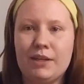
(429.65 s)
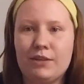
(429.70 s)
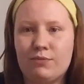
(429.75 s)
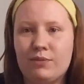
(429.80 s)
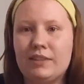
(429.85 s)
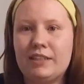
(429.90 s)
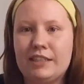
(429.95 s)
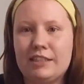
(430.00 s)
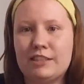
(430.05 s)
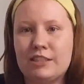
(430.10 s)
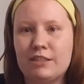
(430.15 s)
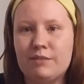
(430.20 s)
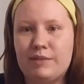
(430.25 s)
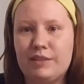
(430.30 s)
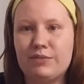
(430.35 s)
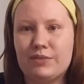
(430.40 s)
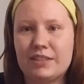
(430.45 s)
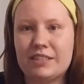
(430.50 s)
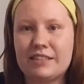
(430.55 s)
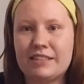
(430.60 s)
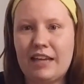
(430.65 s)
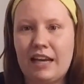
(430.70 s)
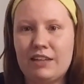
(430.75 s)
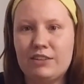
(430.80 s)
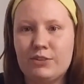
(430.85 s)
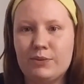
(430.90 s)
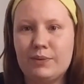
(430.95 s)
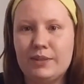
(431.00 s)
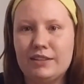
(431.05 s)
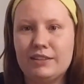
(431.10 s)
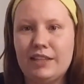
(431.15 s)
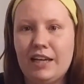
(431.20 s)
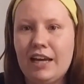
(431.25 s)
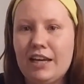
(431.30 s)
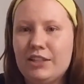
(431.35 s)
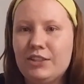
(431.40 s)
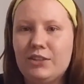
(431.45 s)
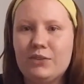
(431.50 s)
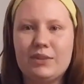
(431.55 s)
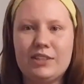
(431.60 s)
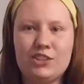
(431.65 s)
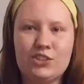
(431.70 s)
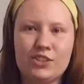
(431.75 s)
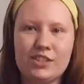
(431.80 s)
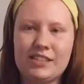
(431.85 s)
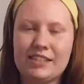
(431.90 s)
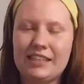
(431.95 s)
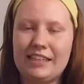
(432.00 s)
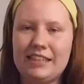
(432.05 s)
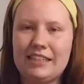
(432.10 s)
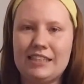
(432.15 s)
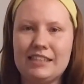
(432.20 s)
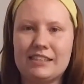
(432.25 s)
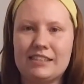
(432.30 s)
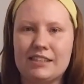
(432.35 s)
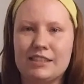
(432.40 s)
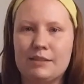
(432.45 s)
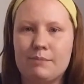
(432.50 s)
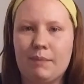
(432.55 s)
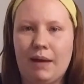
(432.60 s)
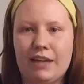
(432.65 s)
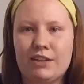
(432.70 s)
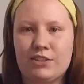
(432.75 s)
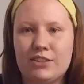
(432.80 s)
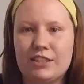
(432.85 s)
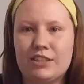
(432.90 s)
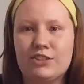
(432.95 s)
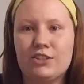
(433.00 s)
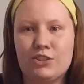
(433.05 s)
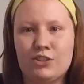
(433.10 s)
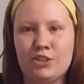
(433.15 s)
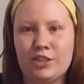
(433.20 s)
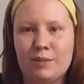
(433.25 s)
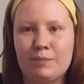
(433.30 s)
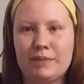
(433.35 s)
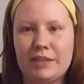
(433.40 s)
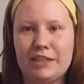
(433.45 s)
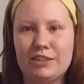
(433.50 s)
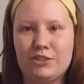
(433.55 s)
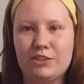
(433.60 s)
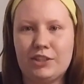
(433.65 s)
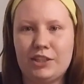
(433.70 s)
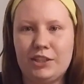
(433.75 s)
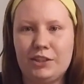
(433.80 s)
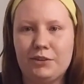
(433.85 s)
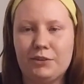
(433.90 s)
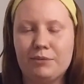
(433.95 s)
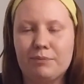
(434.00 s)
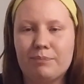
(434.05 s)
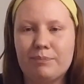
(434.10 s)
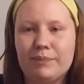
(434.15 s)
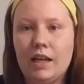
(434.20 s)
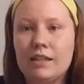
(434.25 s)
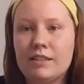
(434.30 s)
If it needs to be rescheduled, you can just easily message Shipt HQ.